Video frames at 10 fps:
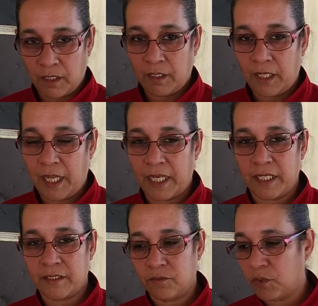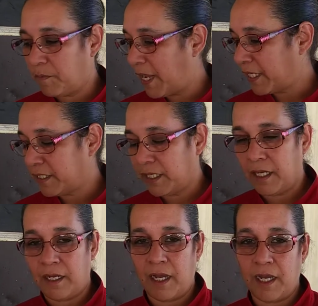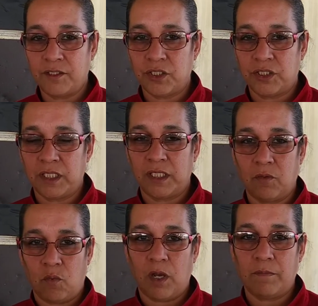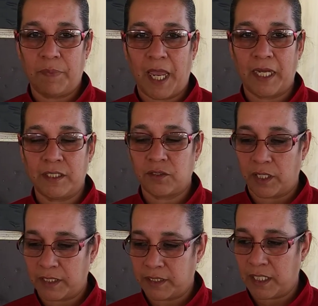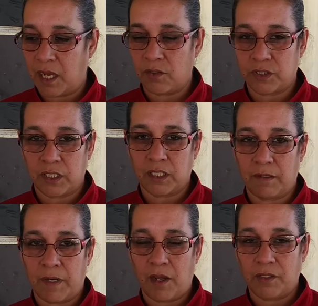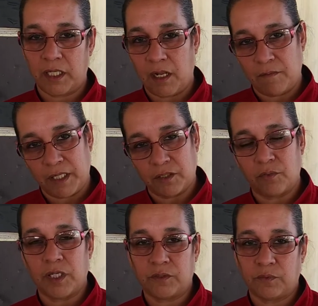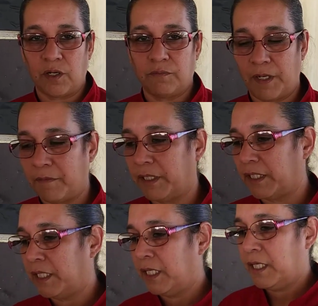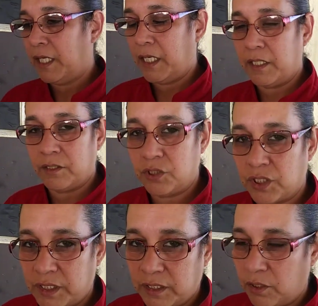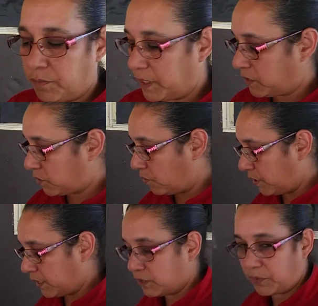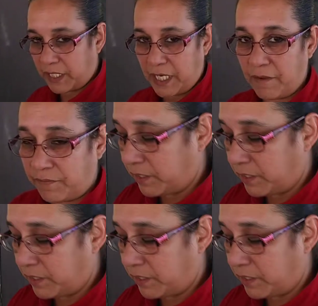Hey guys, we're back. I just did the one patty so I can see how it's going to come out, and then I'll make the rest for our family in just a little bit, so at least we can have this